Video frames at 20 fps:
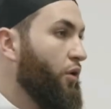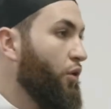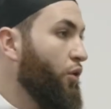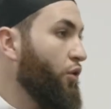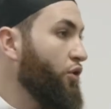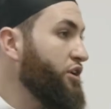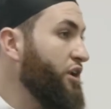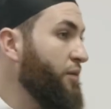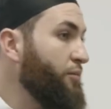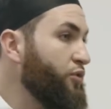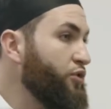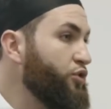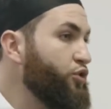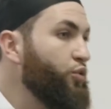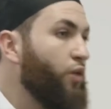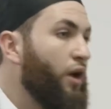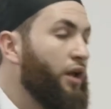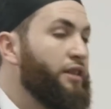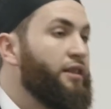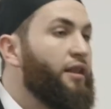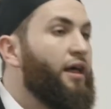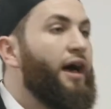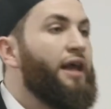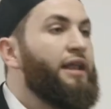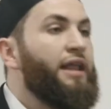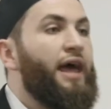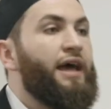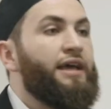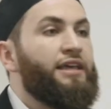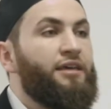Or number two, Allah
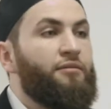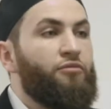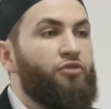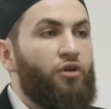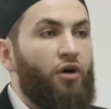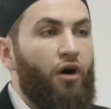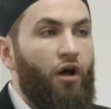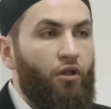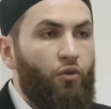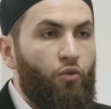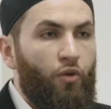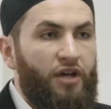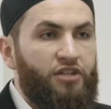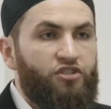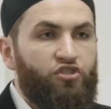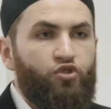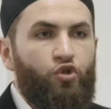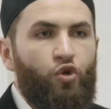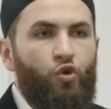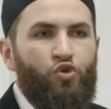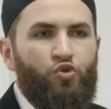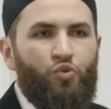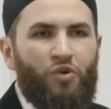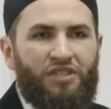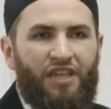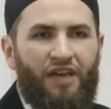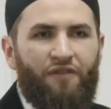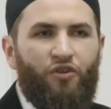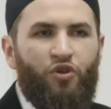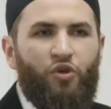Al Hakim, the All Wise, knows
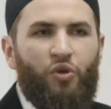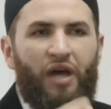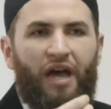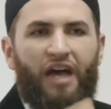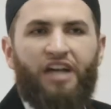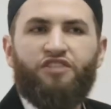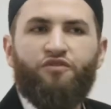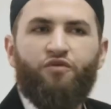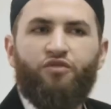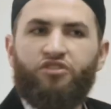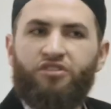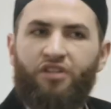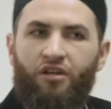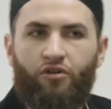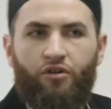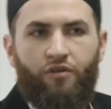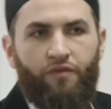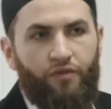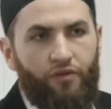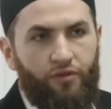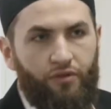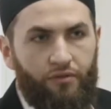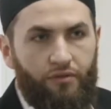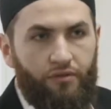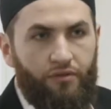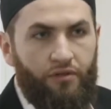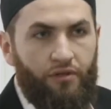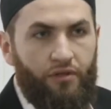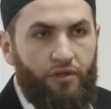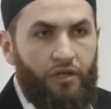whatever you ask for is not good for you.
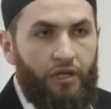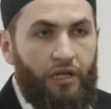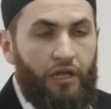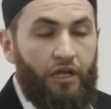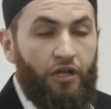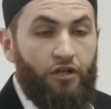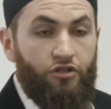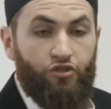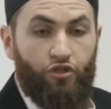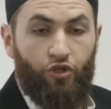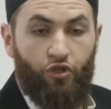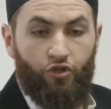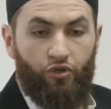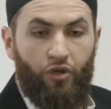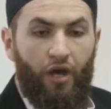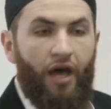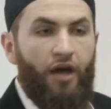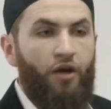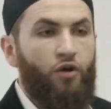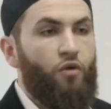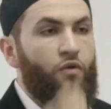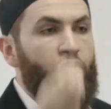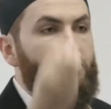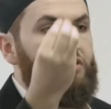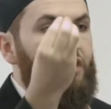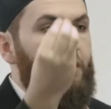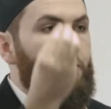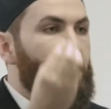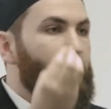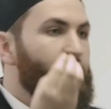So your dua
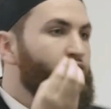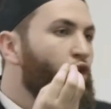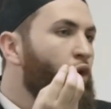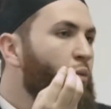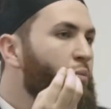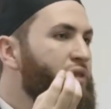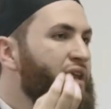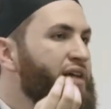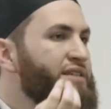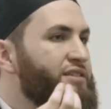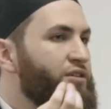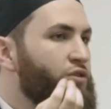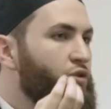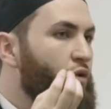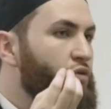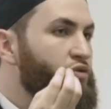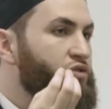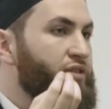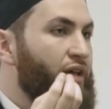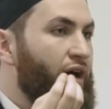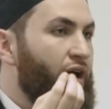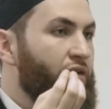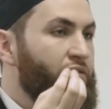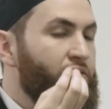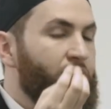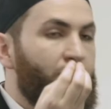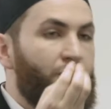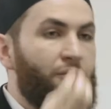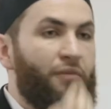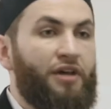goes up, but no blessing goes
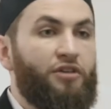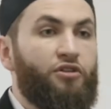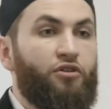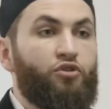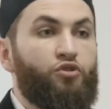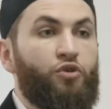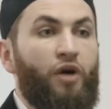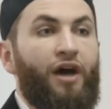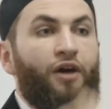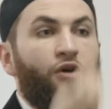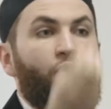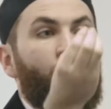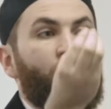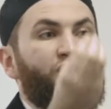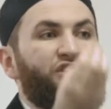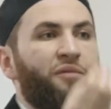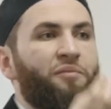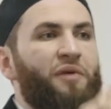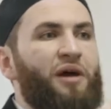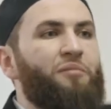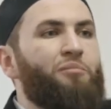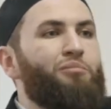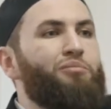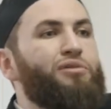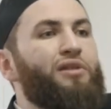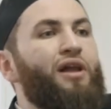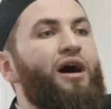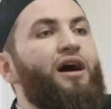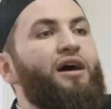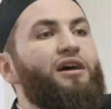down, but your dua goes up and
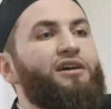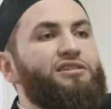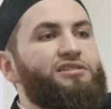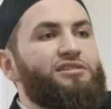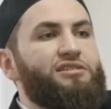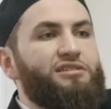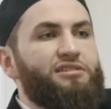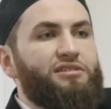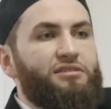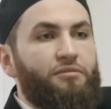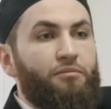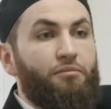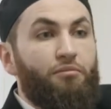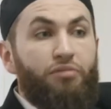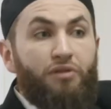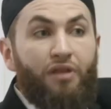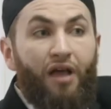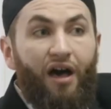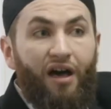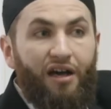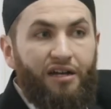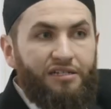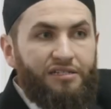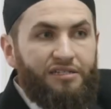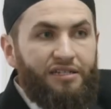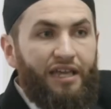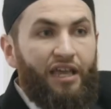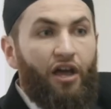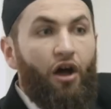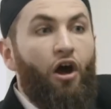blocks,
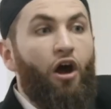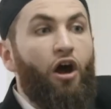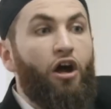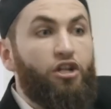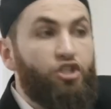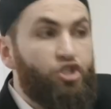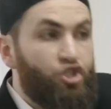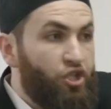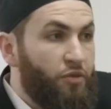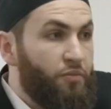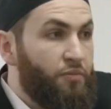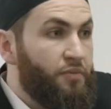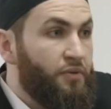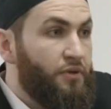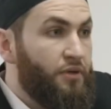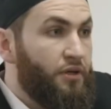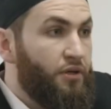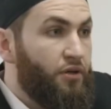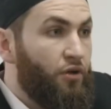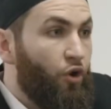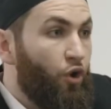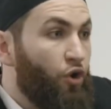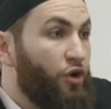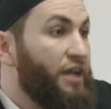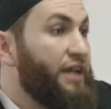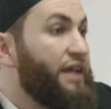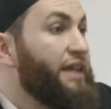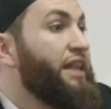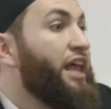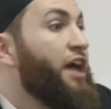blocks a hardship or
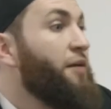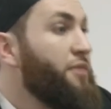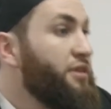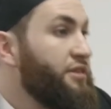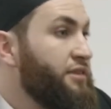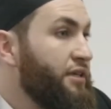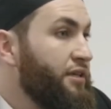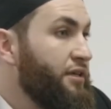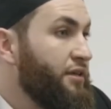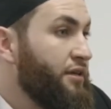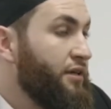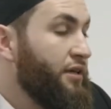a calamity